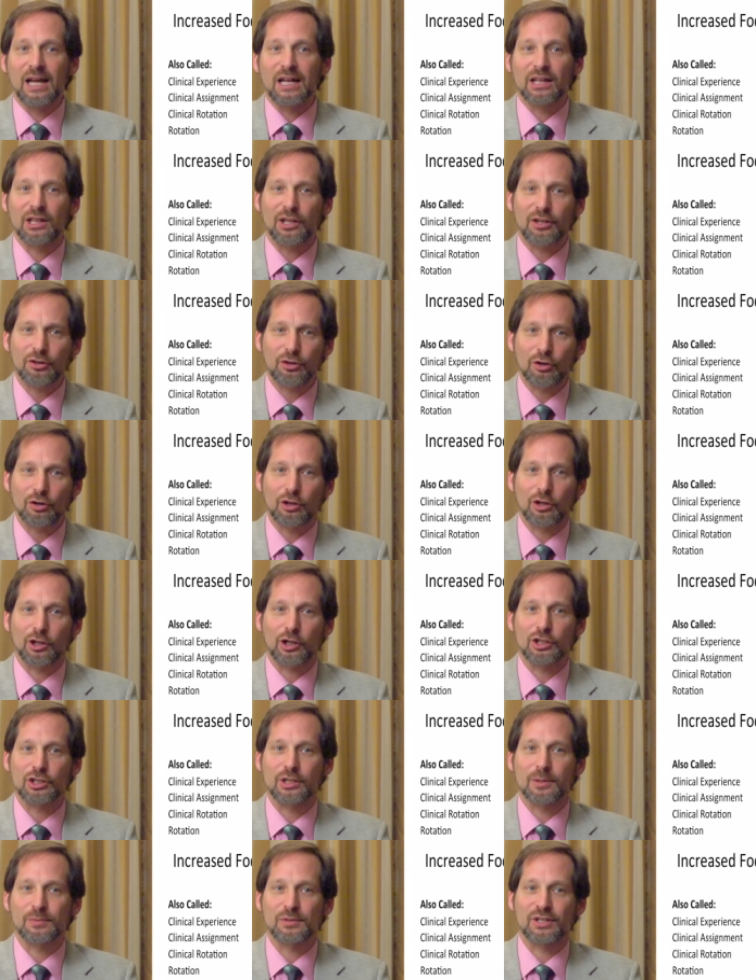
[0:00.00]
Clinical
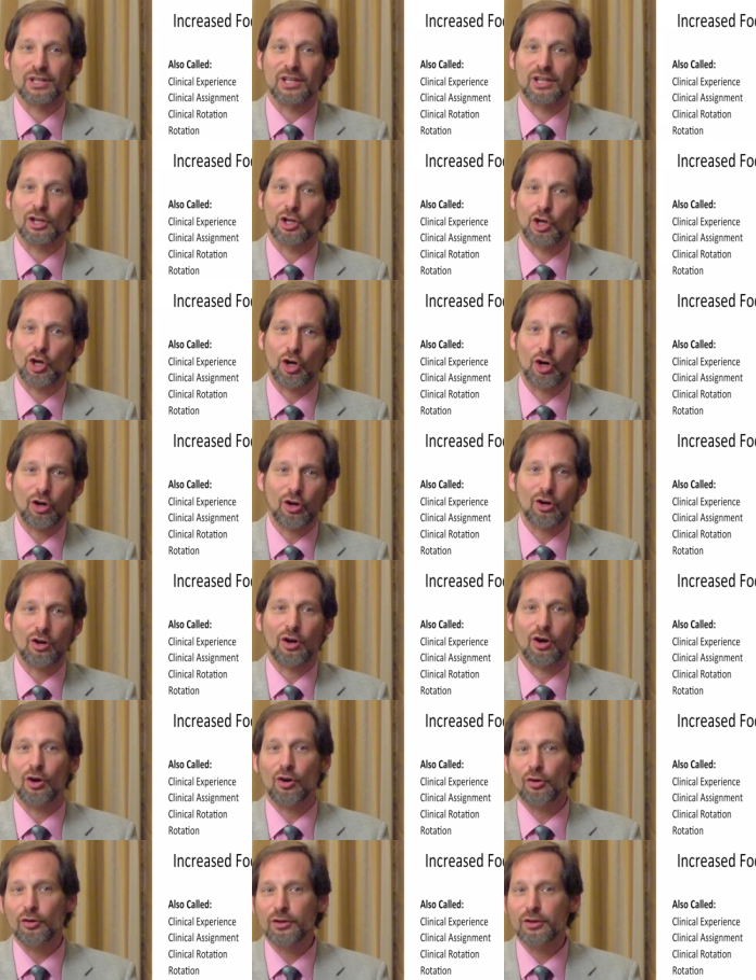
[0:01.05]
clerkships can occur
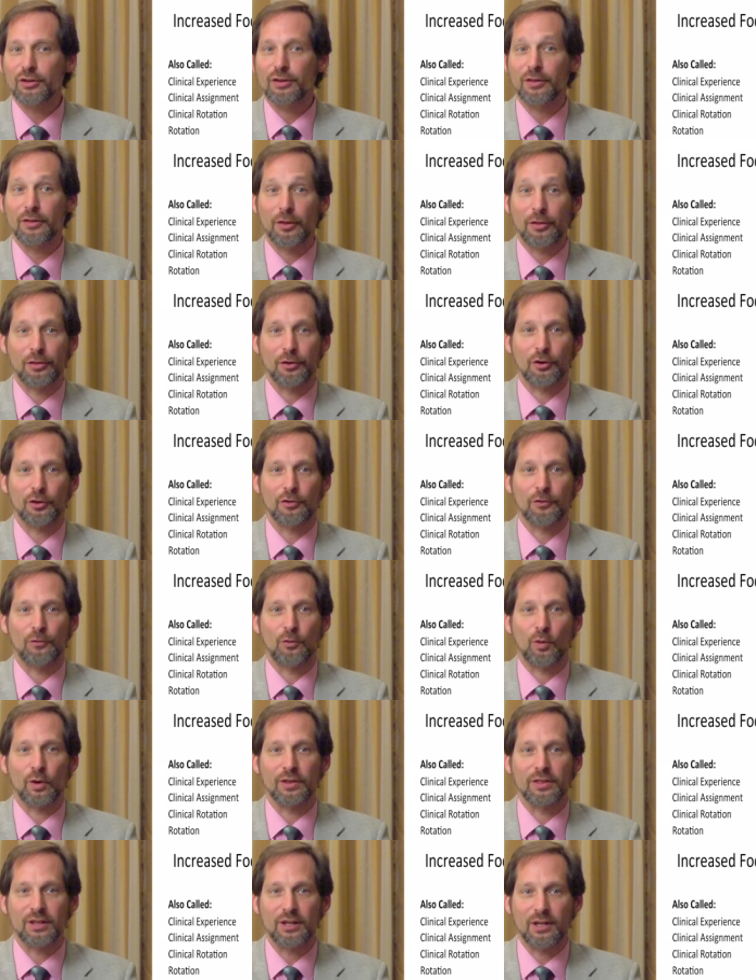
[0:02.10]
earlier than the third or
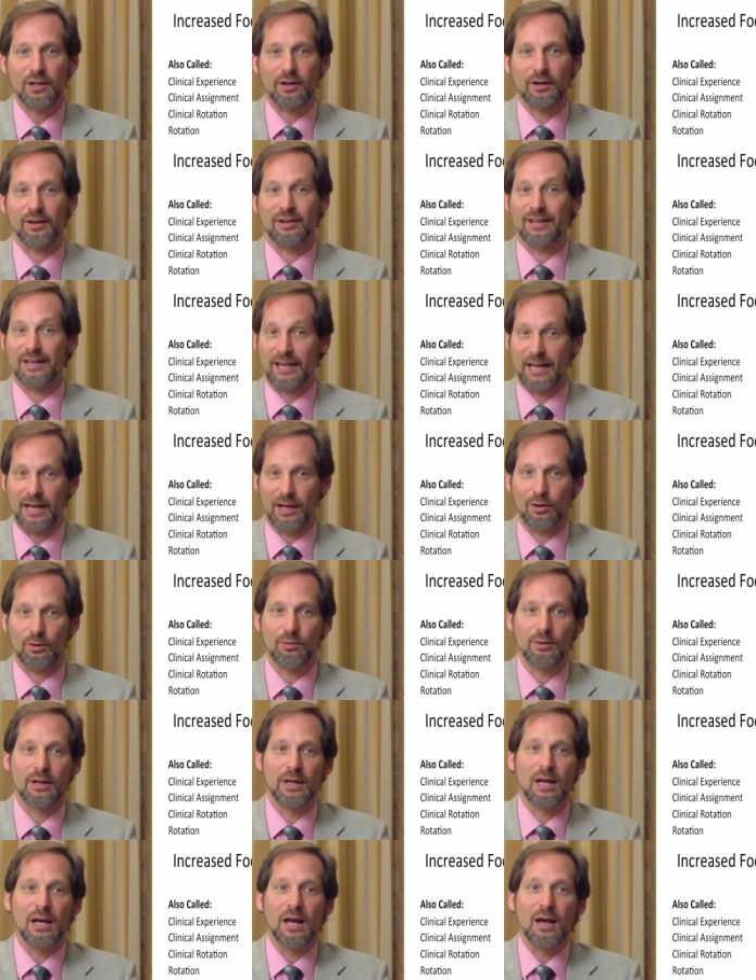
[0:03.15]
fourth year now,
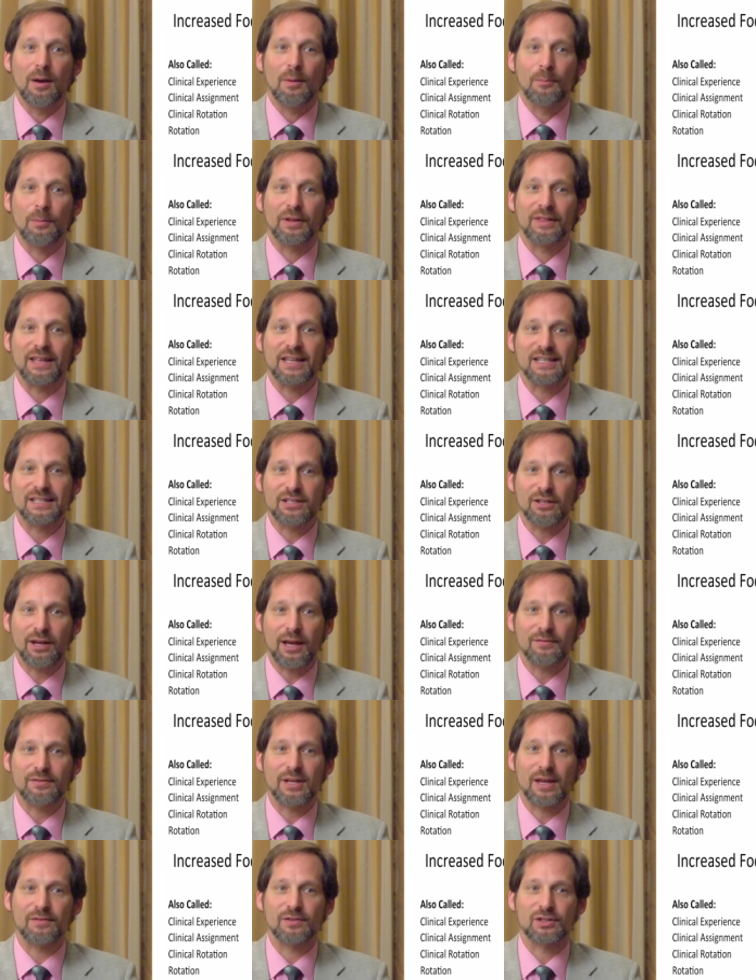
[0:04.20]
but they still
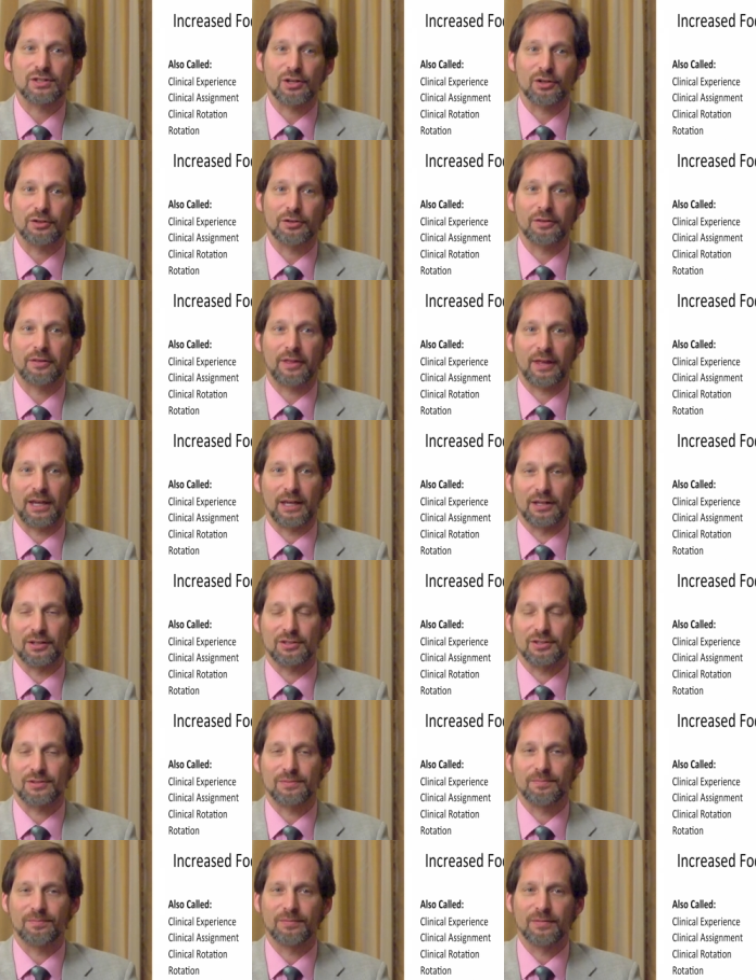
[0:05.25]
have to have certain
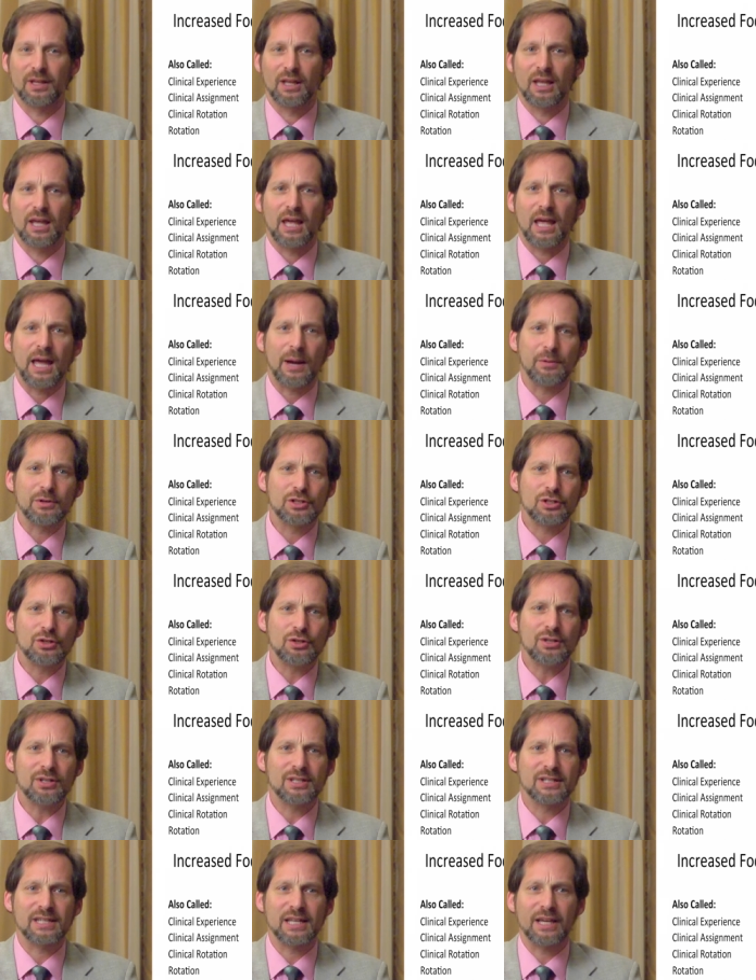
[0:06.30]
things. And when
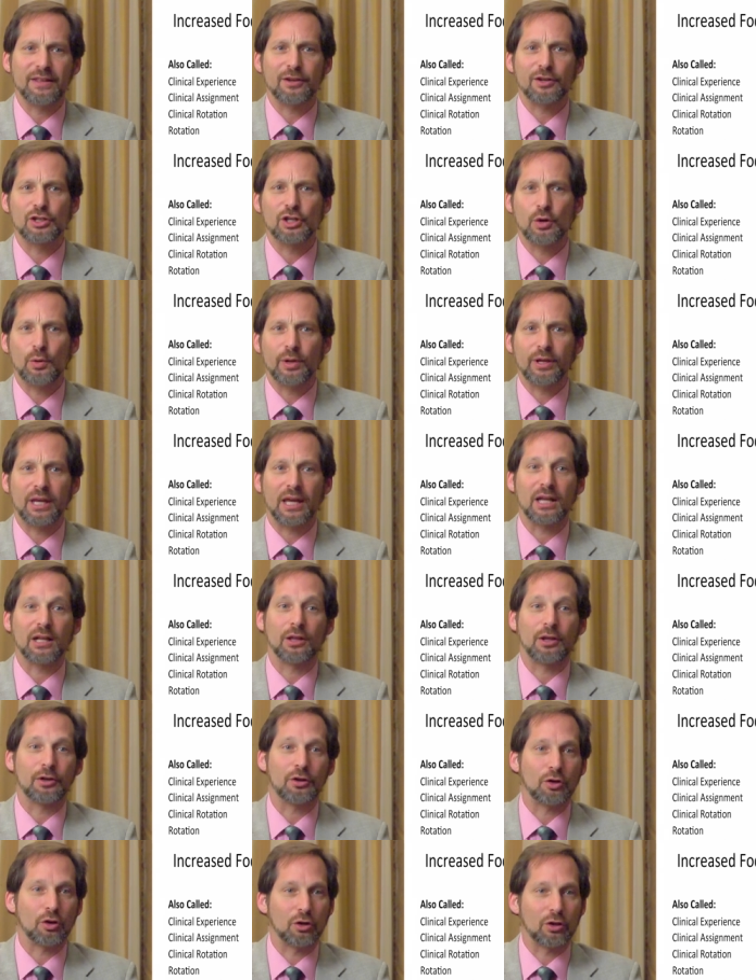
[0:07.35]
students say they're doing a
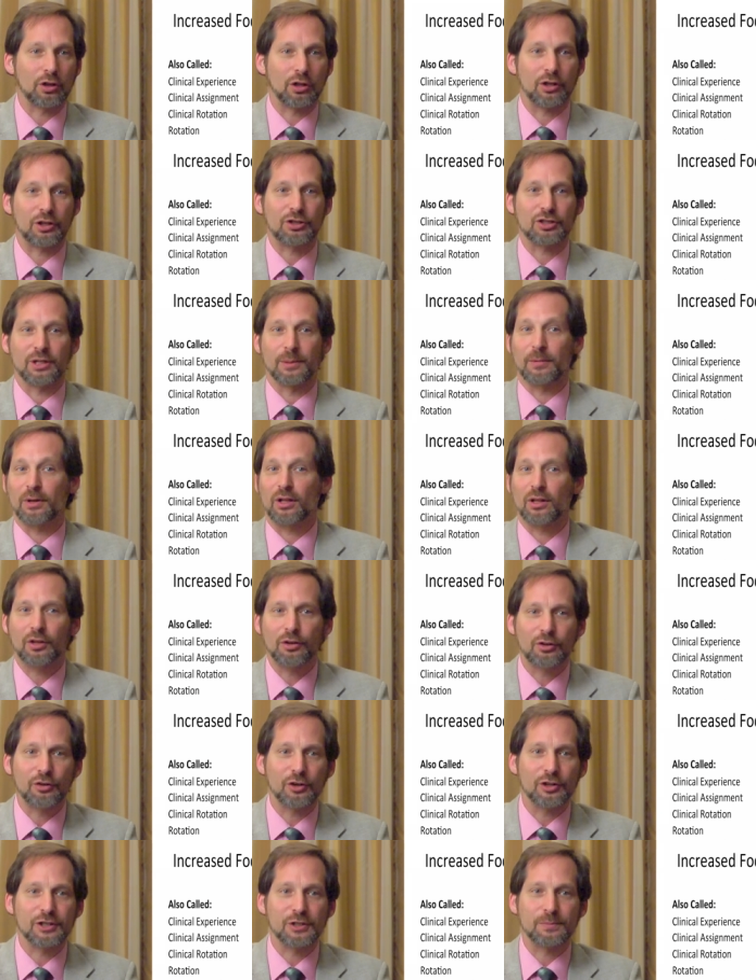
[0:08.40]
clinical clerkship, a
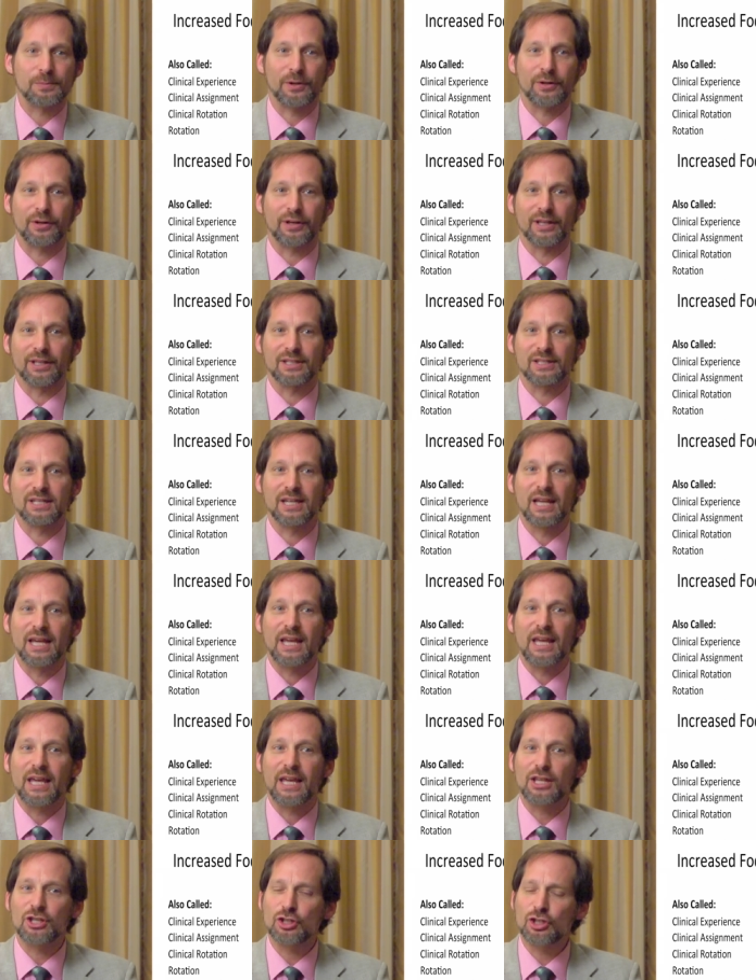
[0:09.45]
clinical experience,
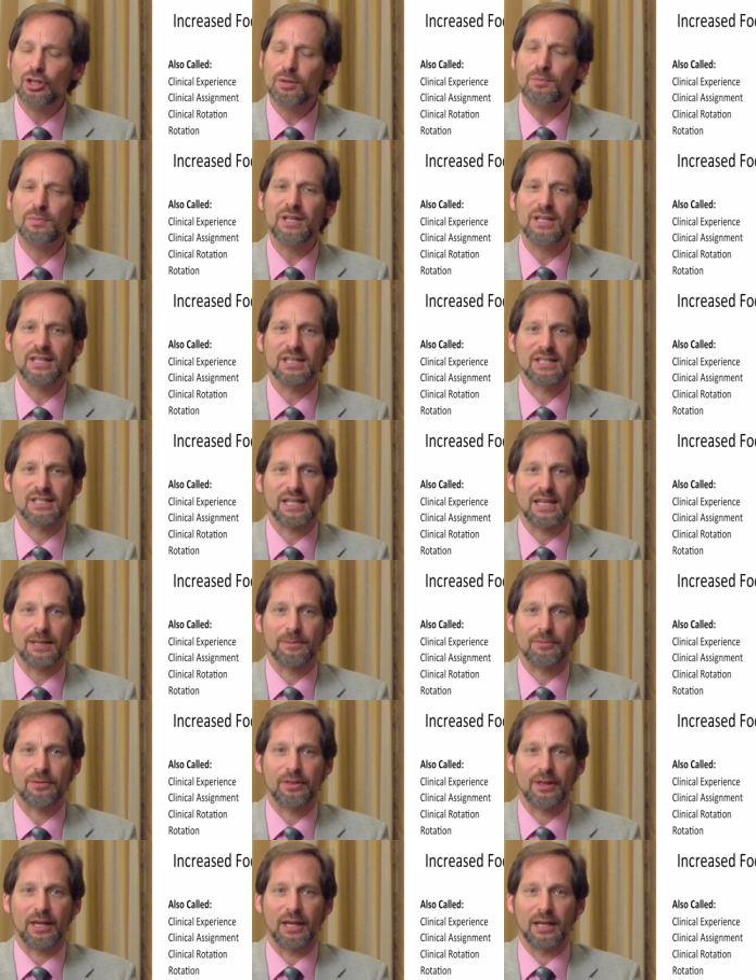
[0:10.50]
it should mean the same
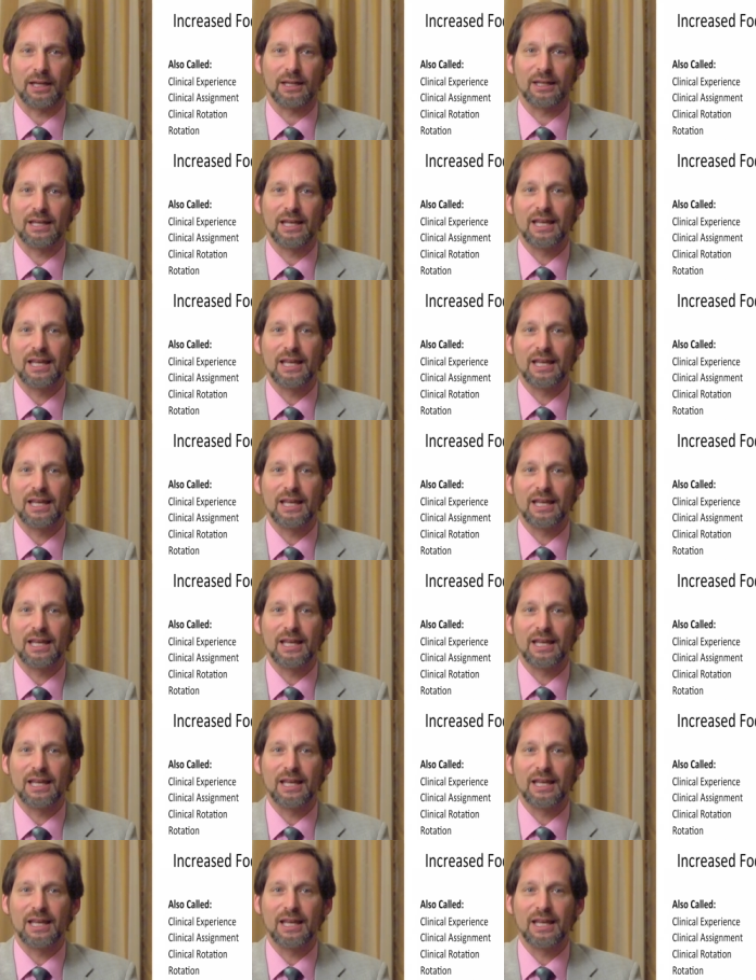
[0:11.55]
thing.